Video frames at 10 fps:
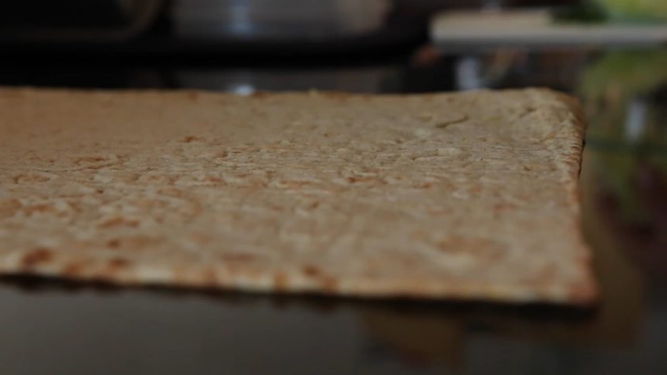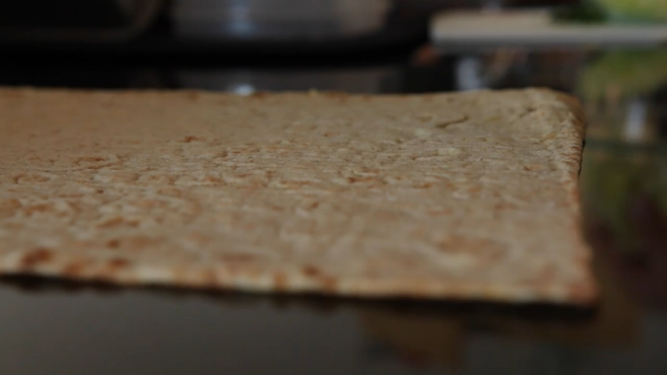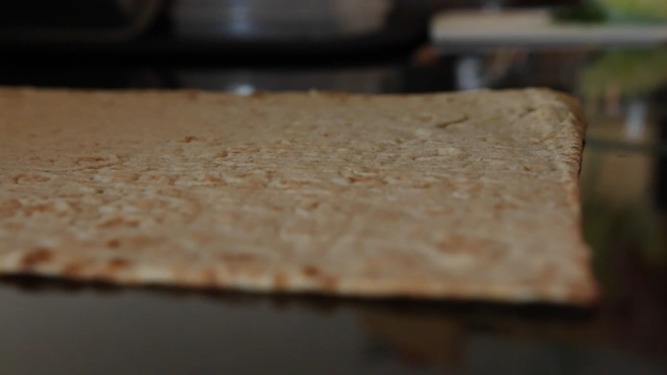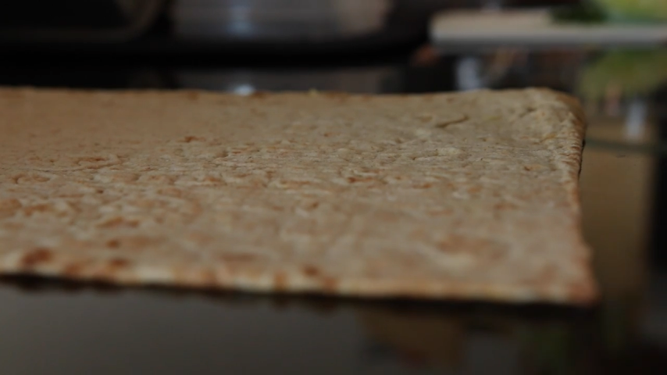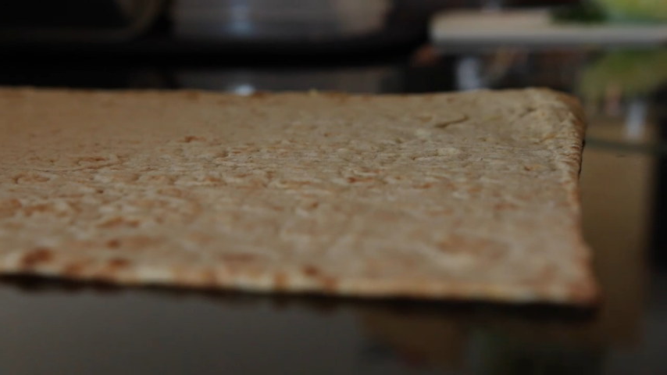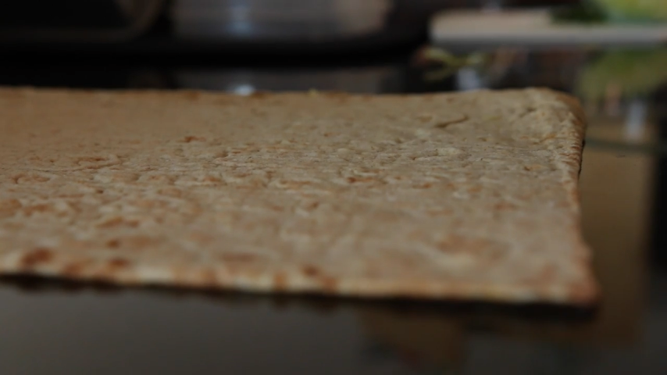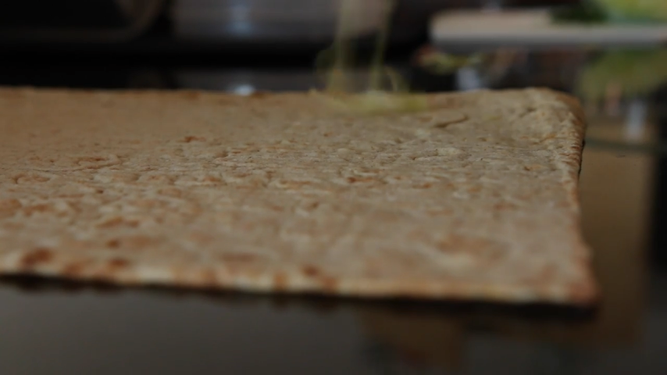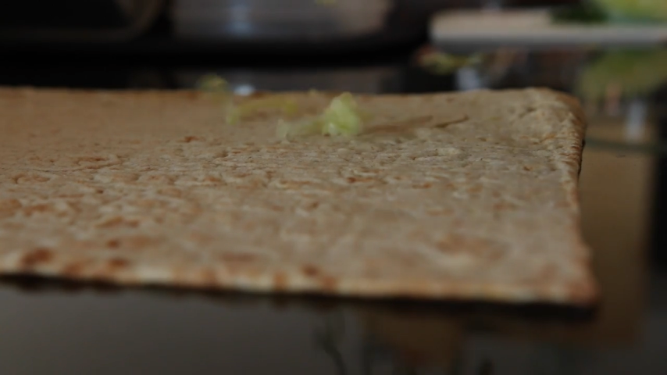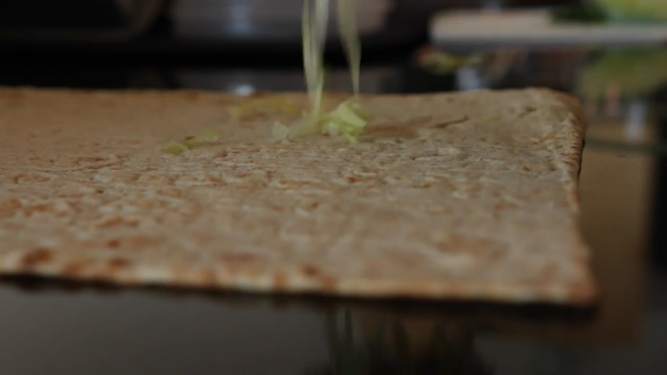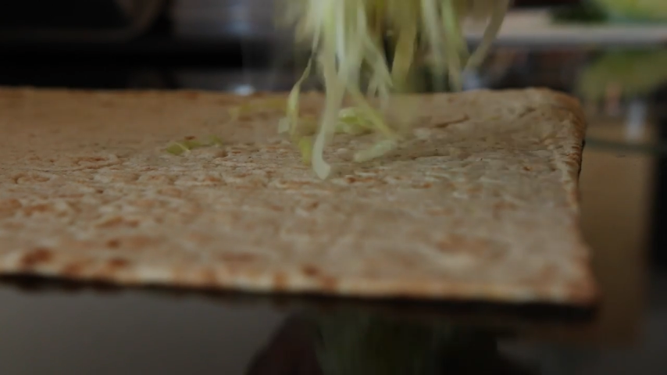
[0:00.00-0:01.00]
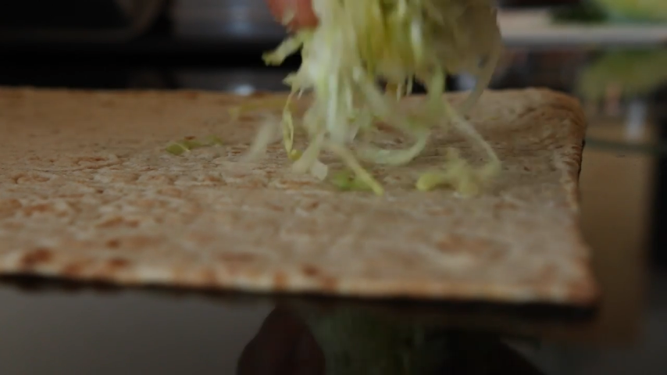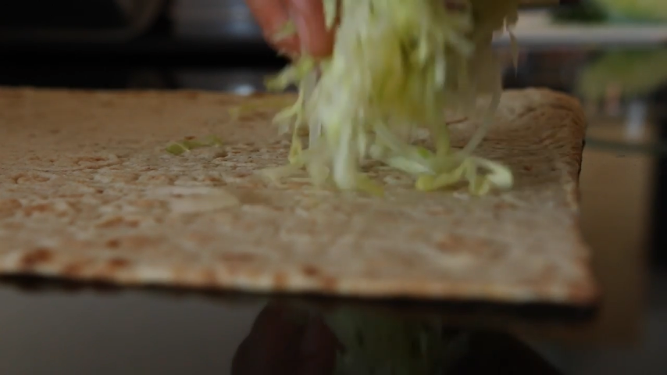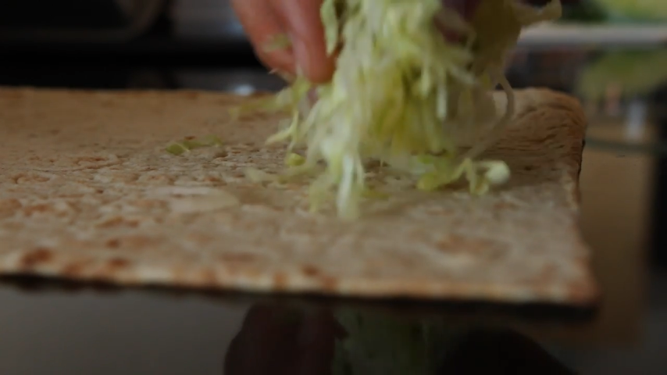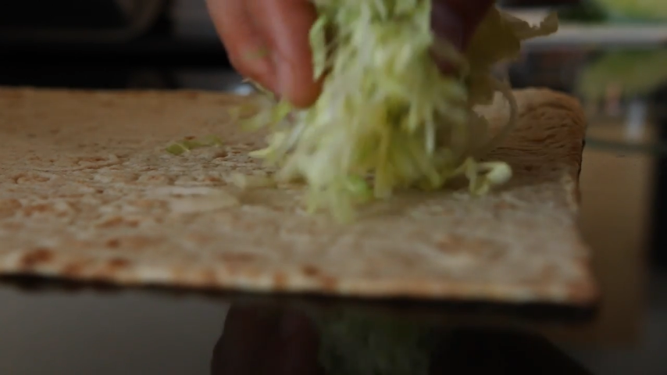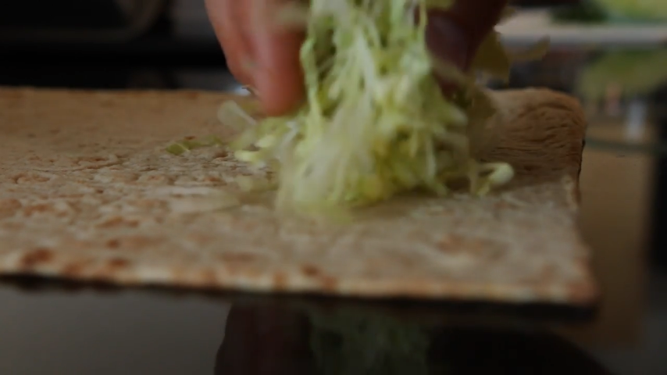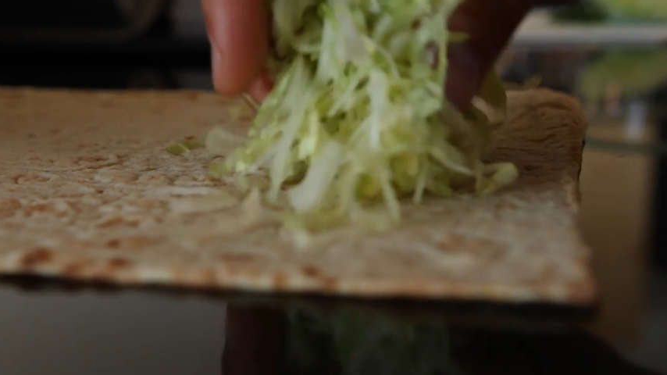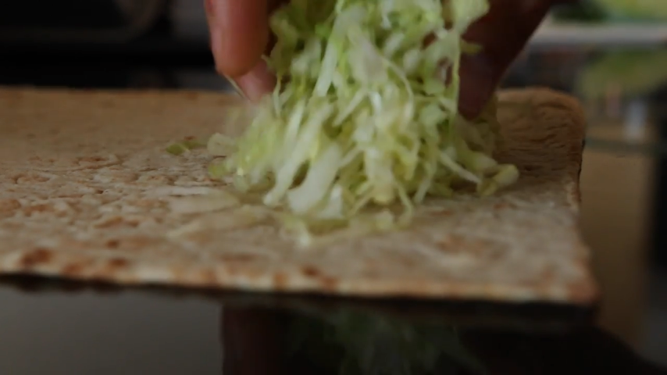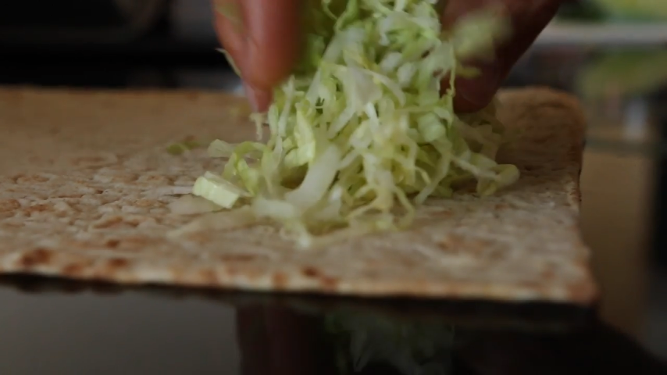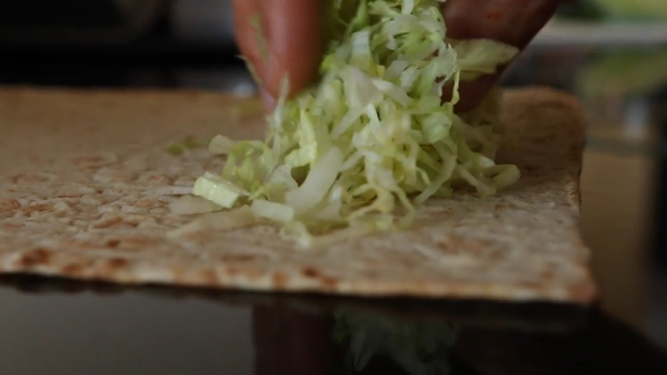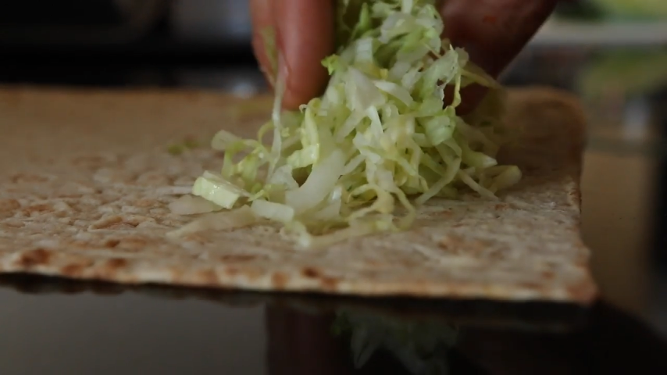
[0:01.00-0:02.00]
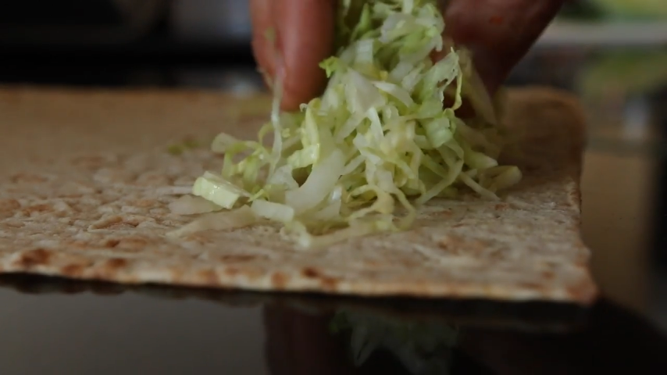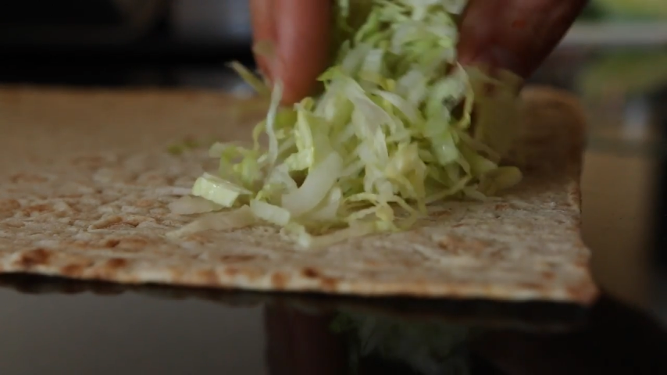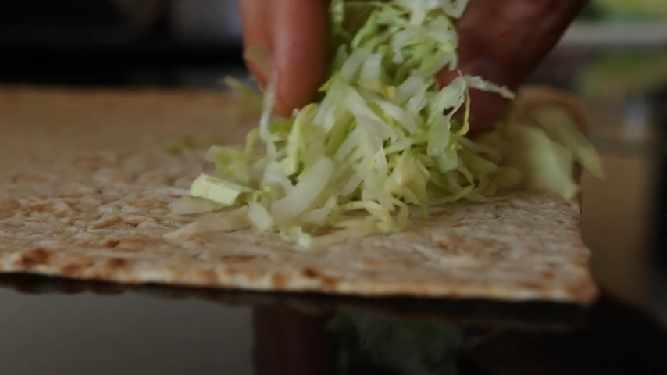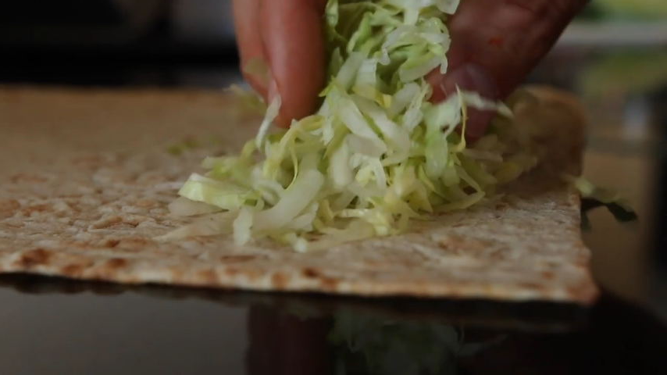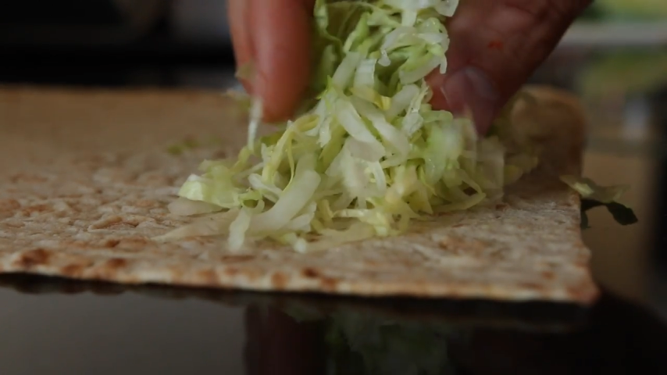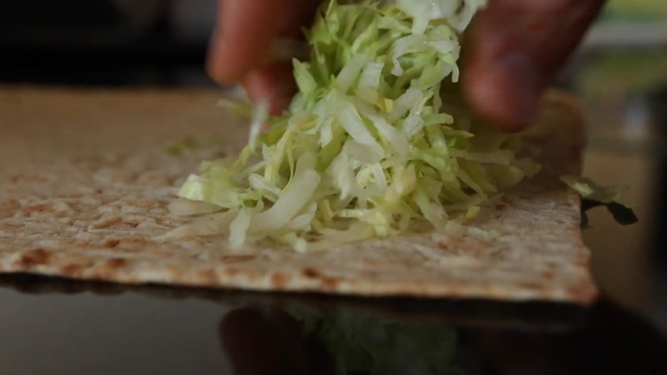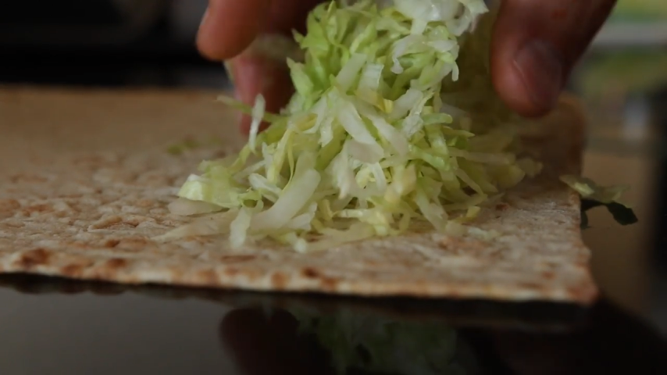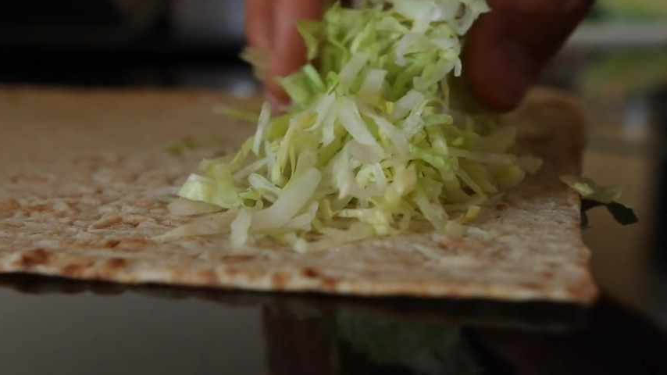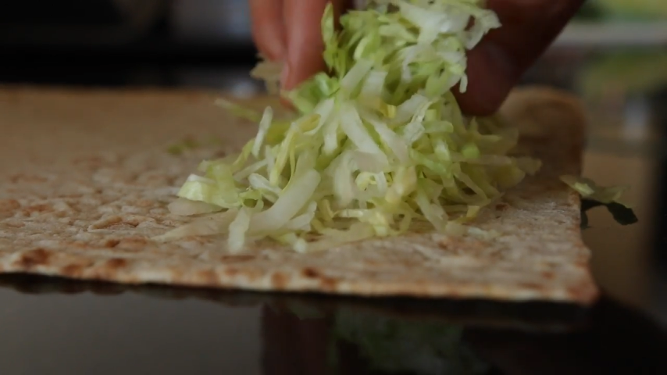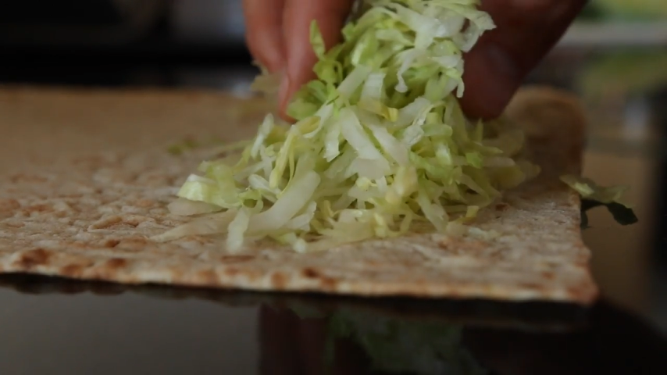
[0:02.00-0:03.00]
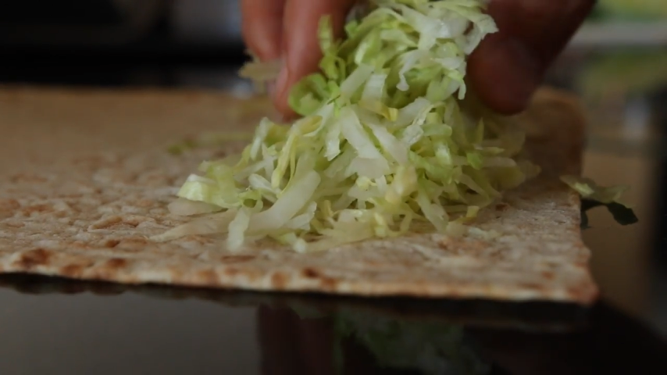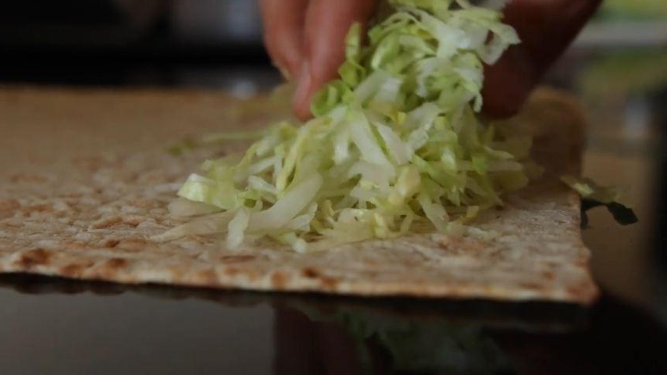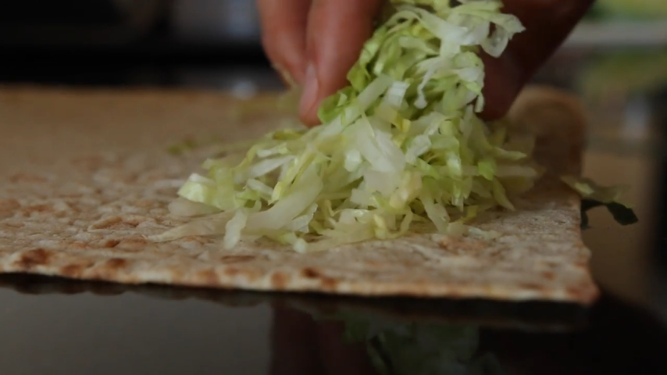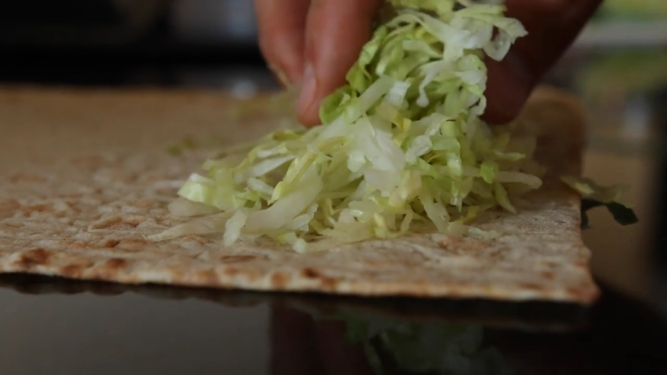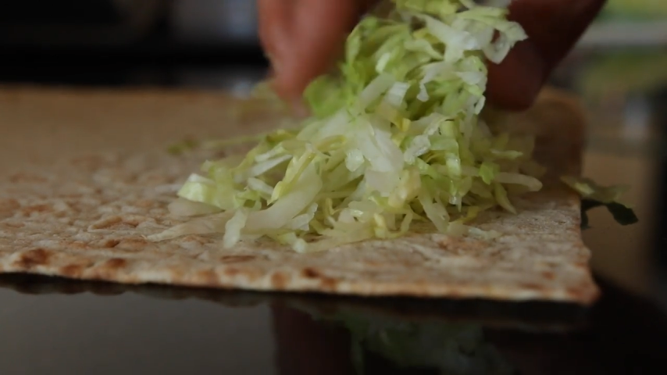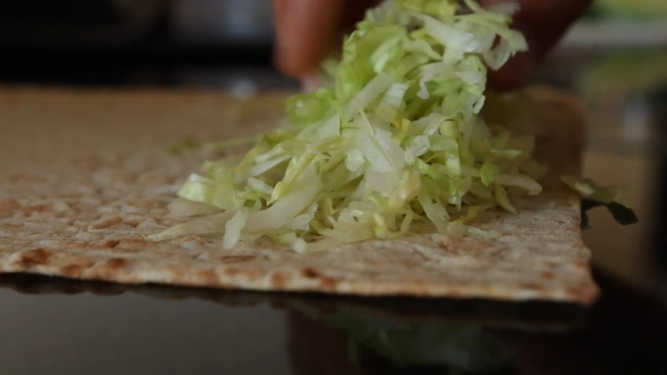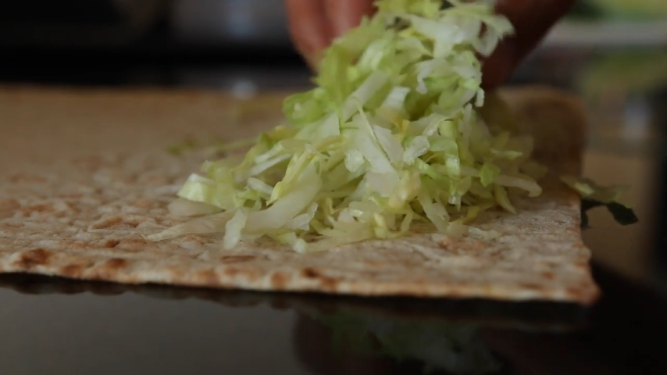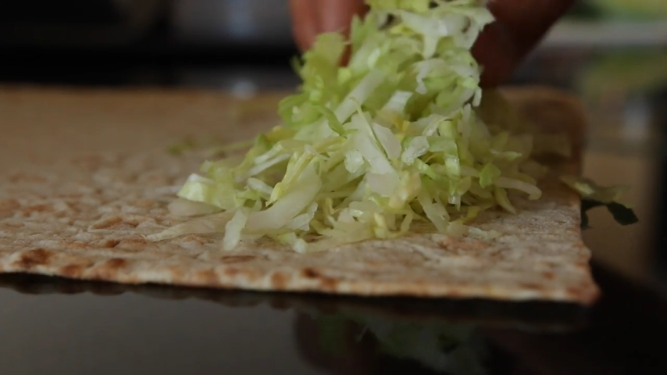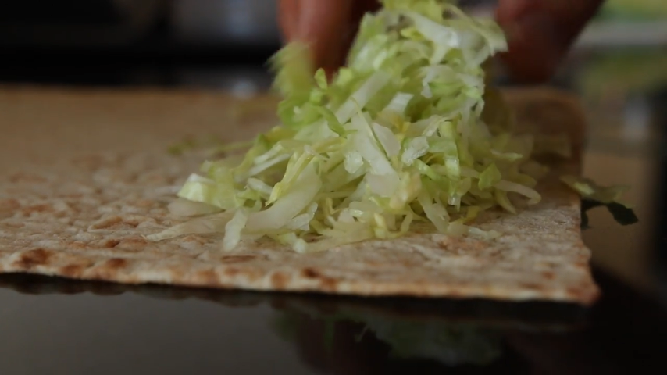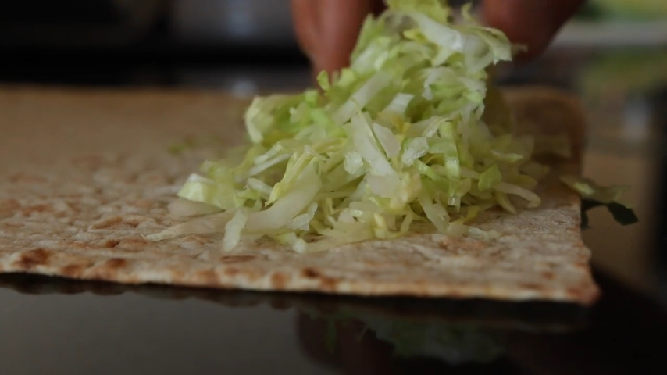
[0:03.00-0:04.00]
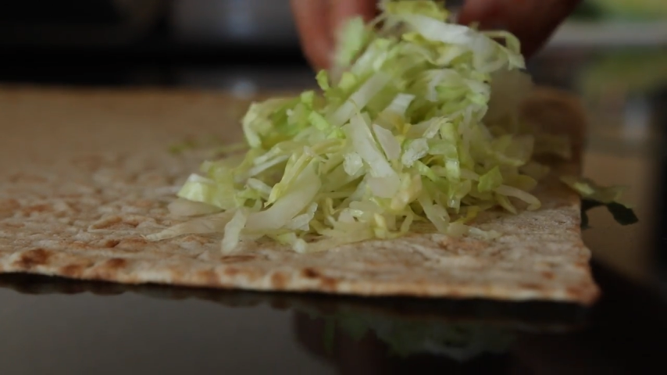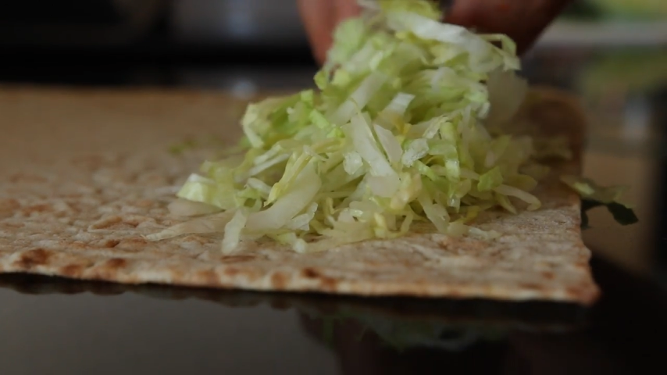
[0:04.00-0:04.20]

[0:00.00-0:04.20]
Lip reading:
(no speaker visible)